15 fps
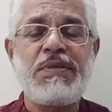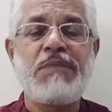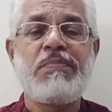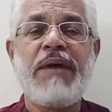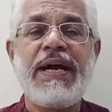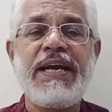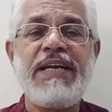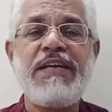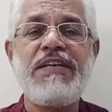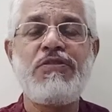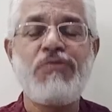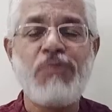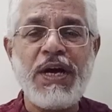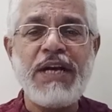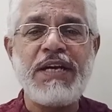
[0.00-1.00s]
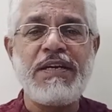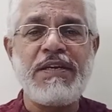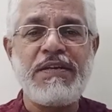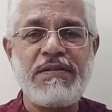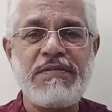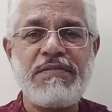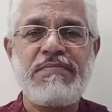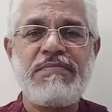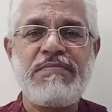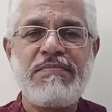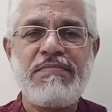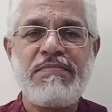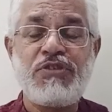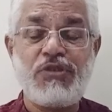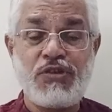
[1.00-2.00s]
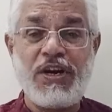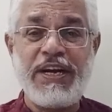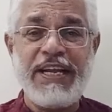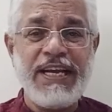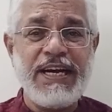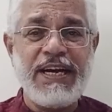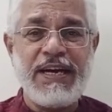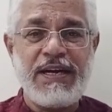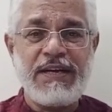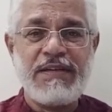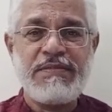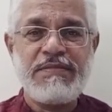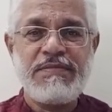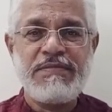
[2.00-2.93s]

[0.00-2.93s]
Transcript: But mind is one. Schrodinger.